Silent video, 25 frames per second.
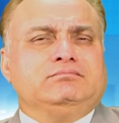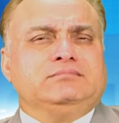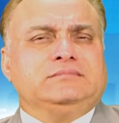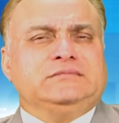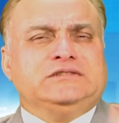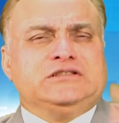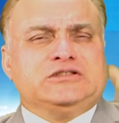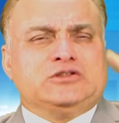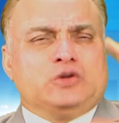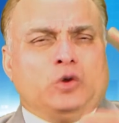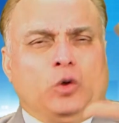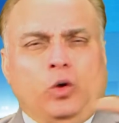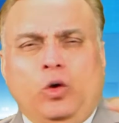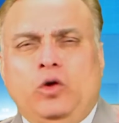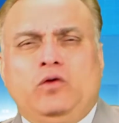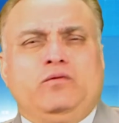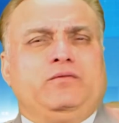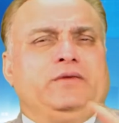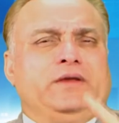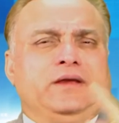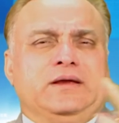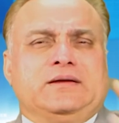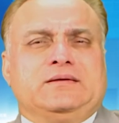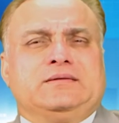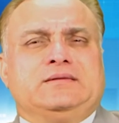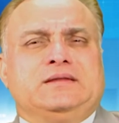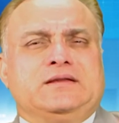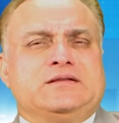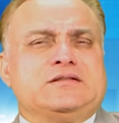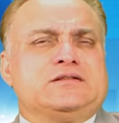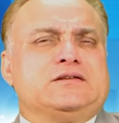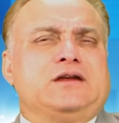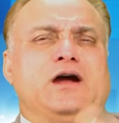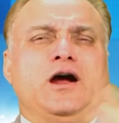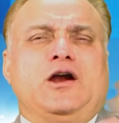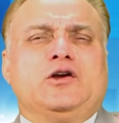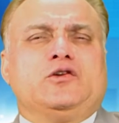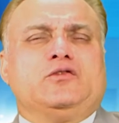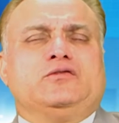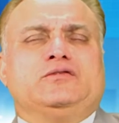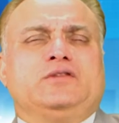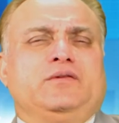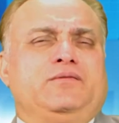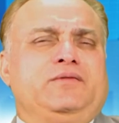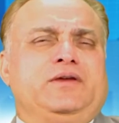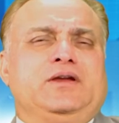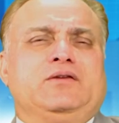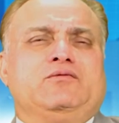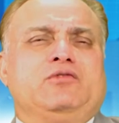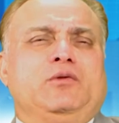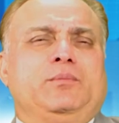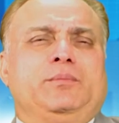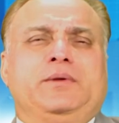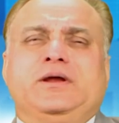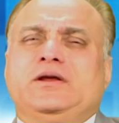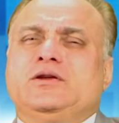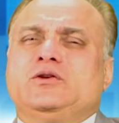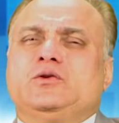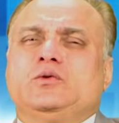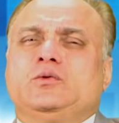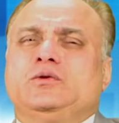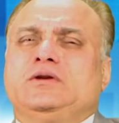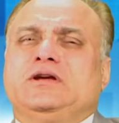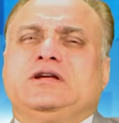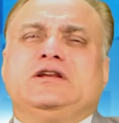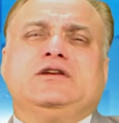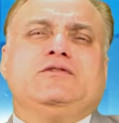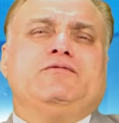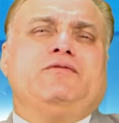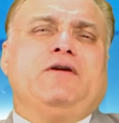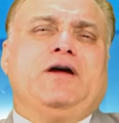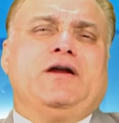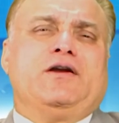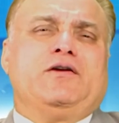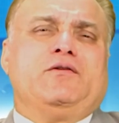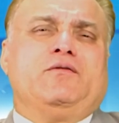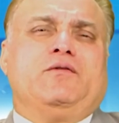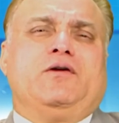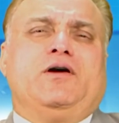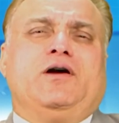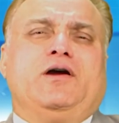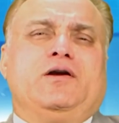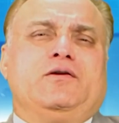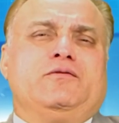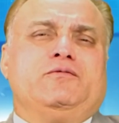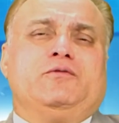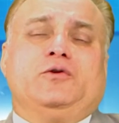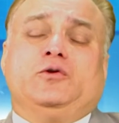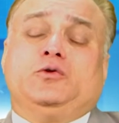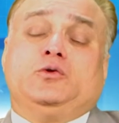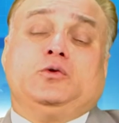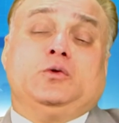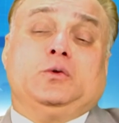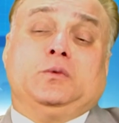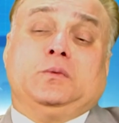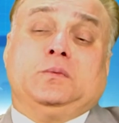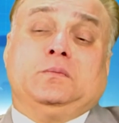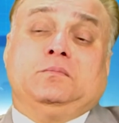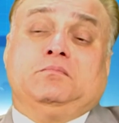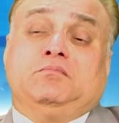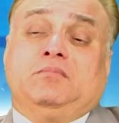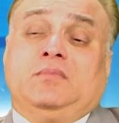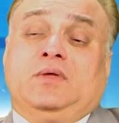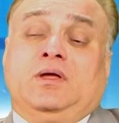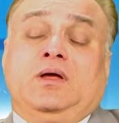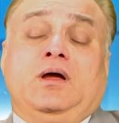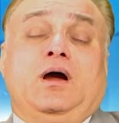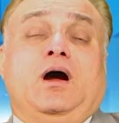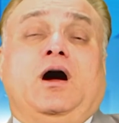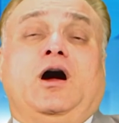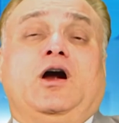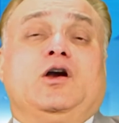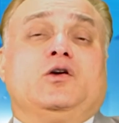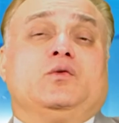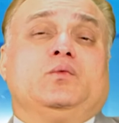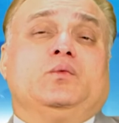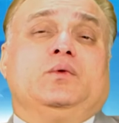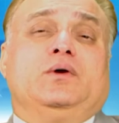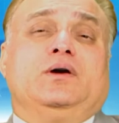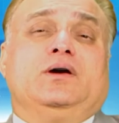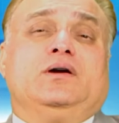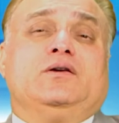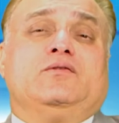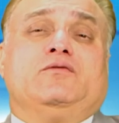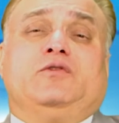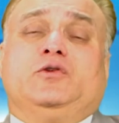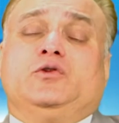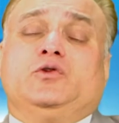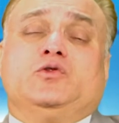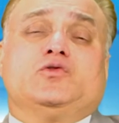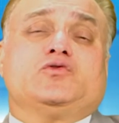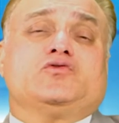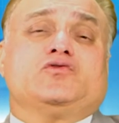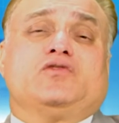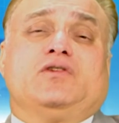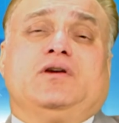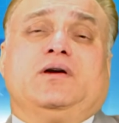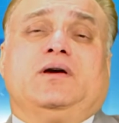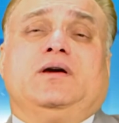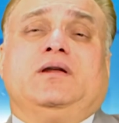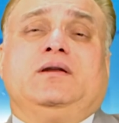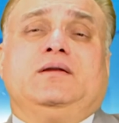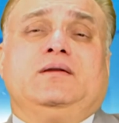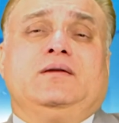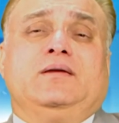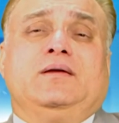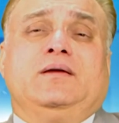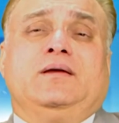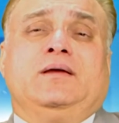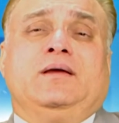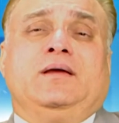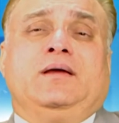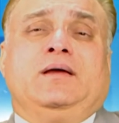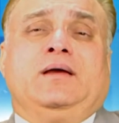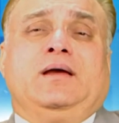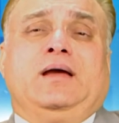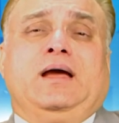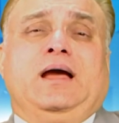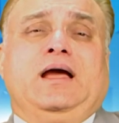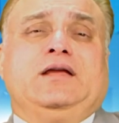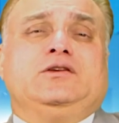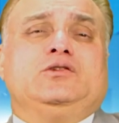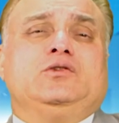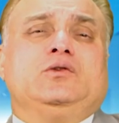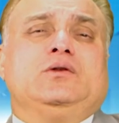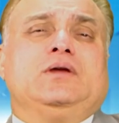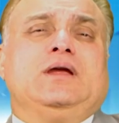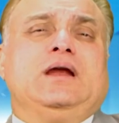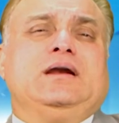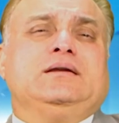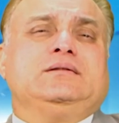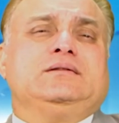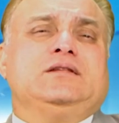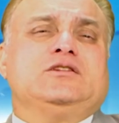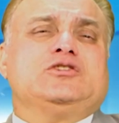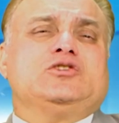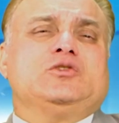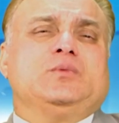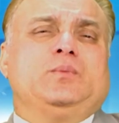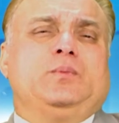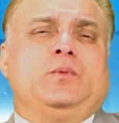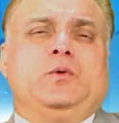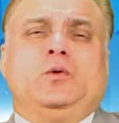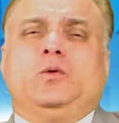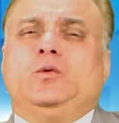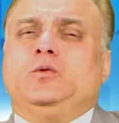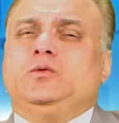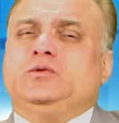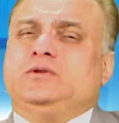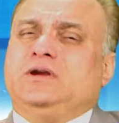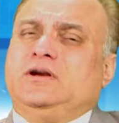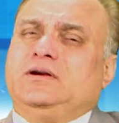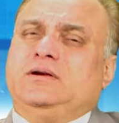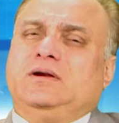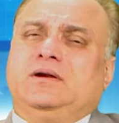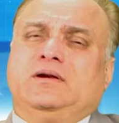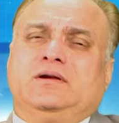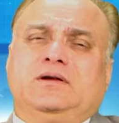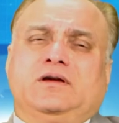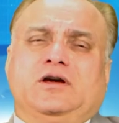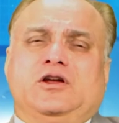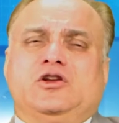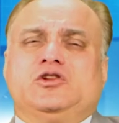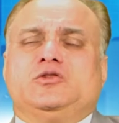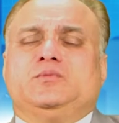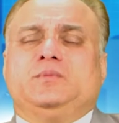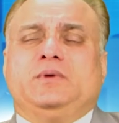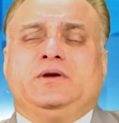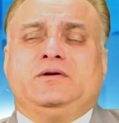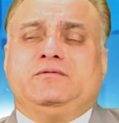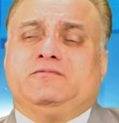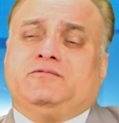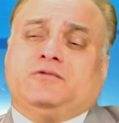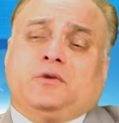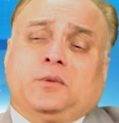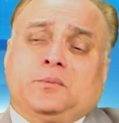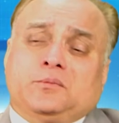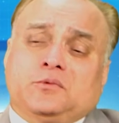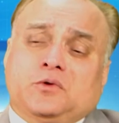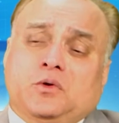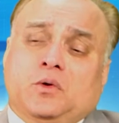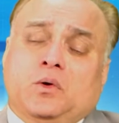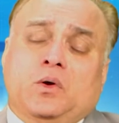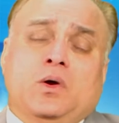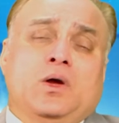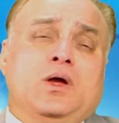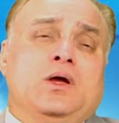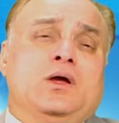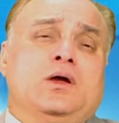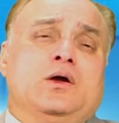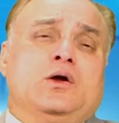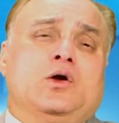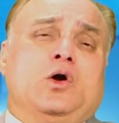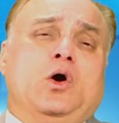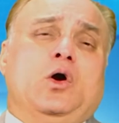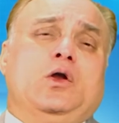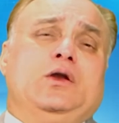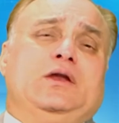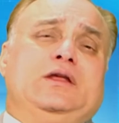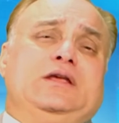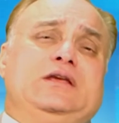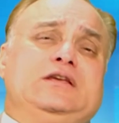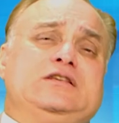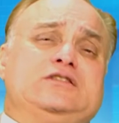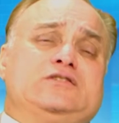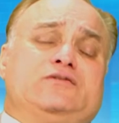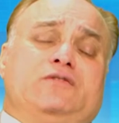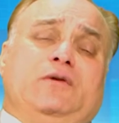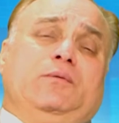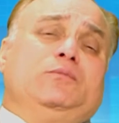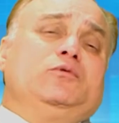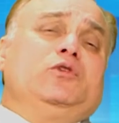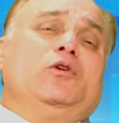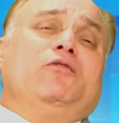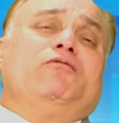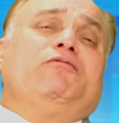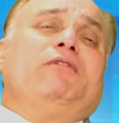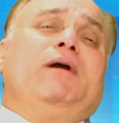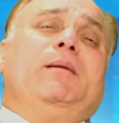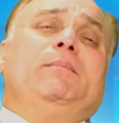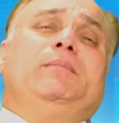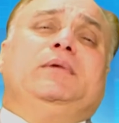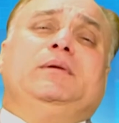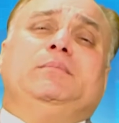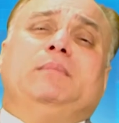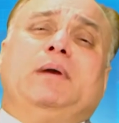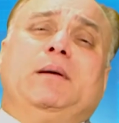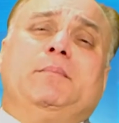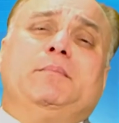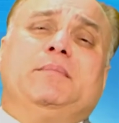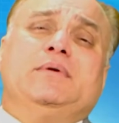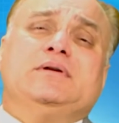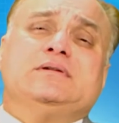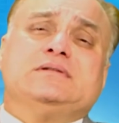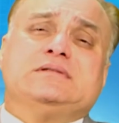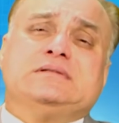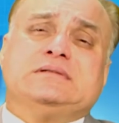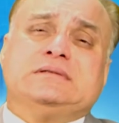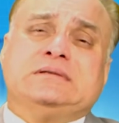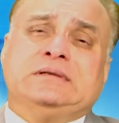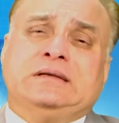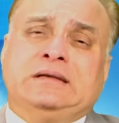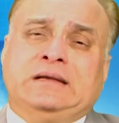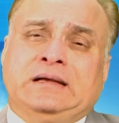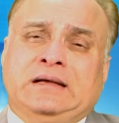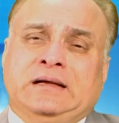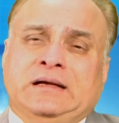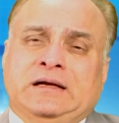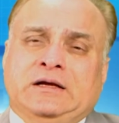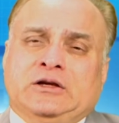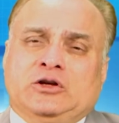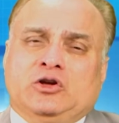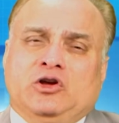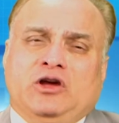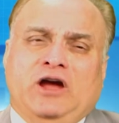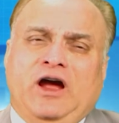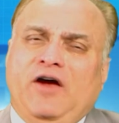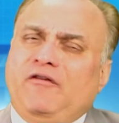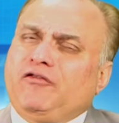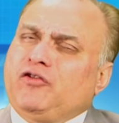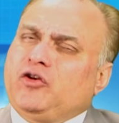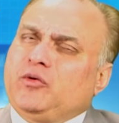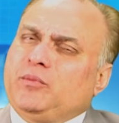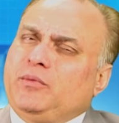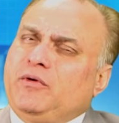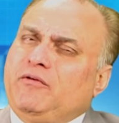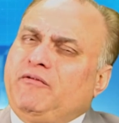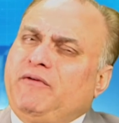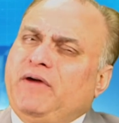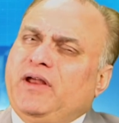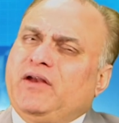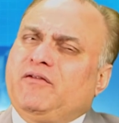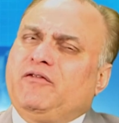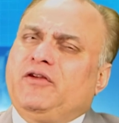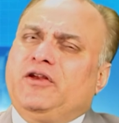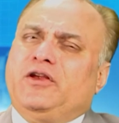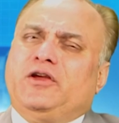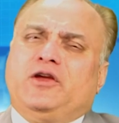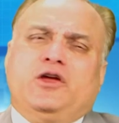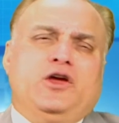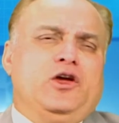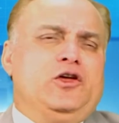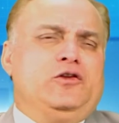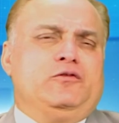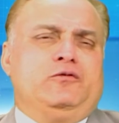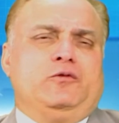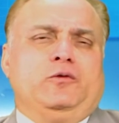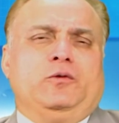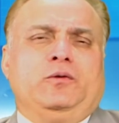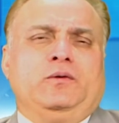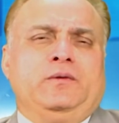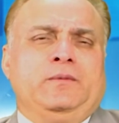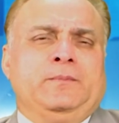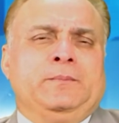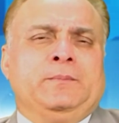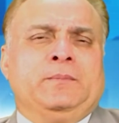this whole week, the start of the week will bring you dignified reward for your hard work, for your struggle. And you'll get the support and encouragement from your colleagues, from your family members. You have to be very, very careful